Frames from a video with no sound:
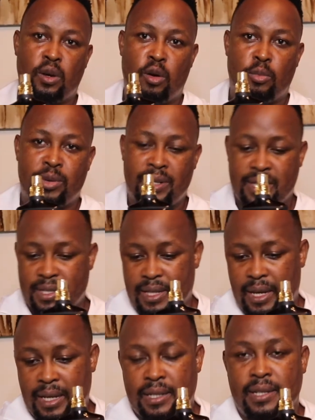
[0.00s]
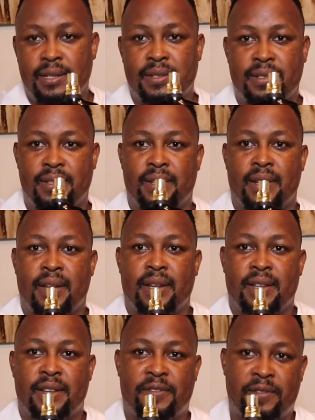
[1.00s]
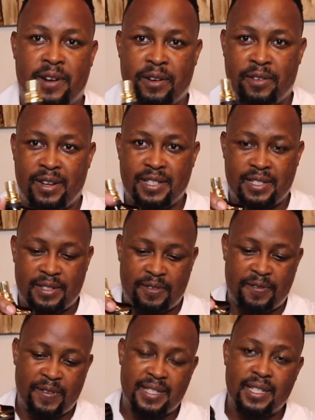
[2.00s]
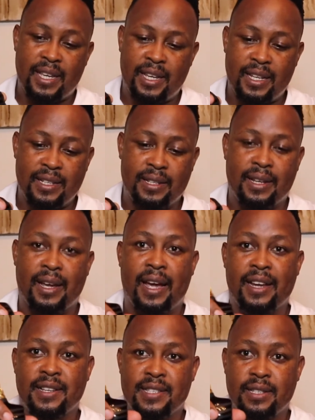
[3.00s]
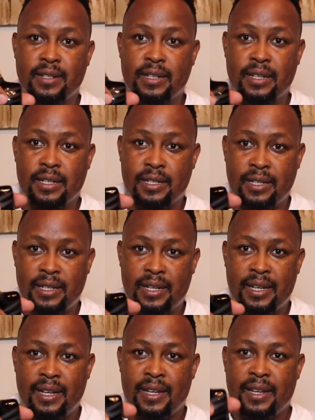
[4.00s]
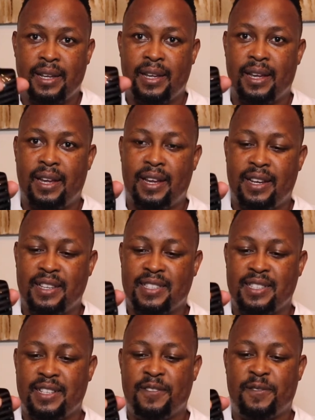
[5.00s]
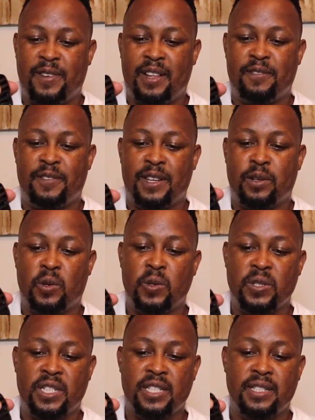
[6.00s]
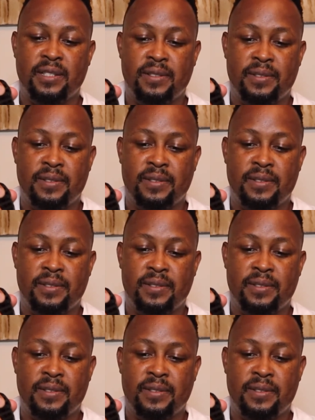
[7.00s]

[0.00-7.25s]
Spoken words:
you open inside, the fragrance fits in kind of snug, and it's in a velvet cushion